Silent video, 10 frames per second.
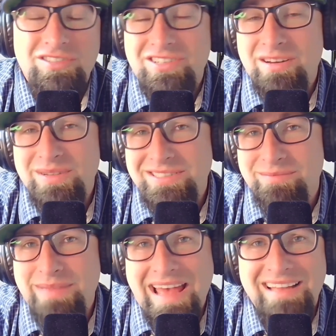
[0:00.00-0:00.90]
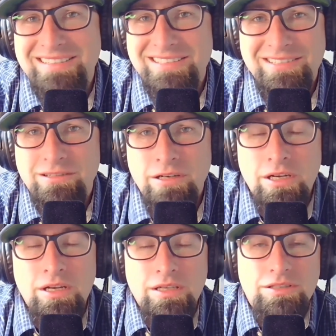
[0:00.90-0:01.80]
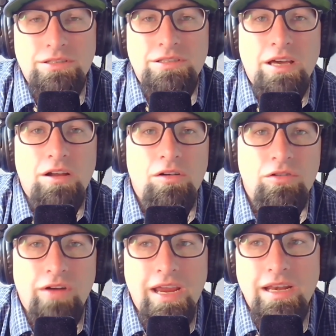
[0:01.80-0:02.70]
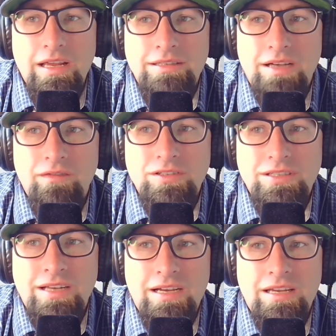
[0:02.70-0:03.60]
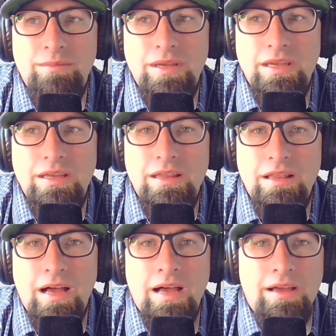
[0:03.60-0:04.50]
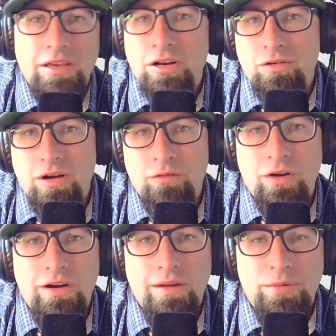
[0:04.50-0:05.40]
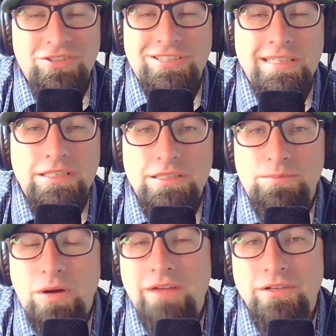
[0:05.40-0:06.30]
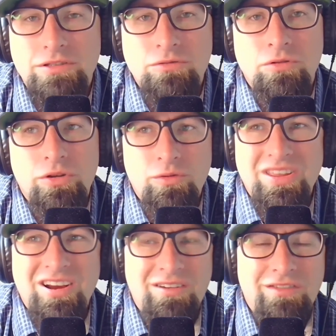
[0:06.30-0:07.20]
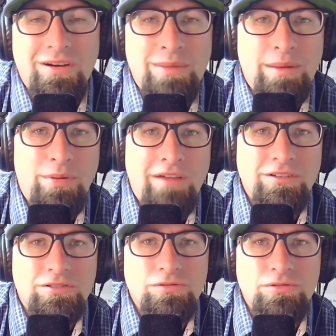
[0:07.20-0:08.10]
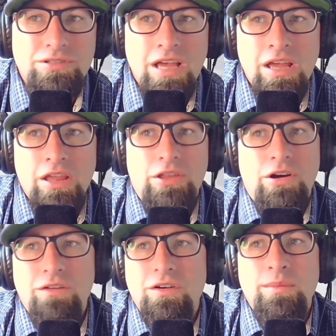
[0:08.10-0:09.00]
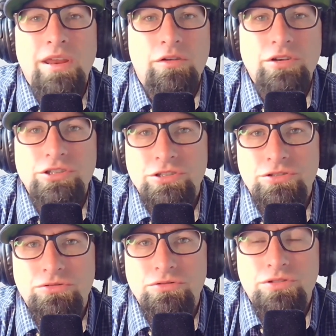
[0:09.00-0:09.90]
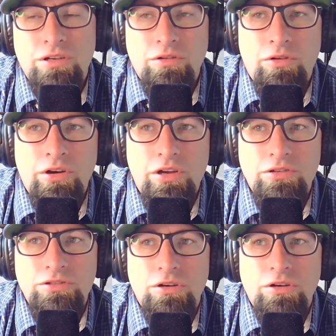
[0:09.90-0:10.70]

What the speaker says: There's going to be some bad too. So it's not all great. It's obviously not going to be, a very prestigious private school. There really aren't very many private schools. There aren't very many Christian schools along the Oregon coast.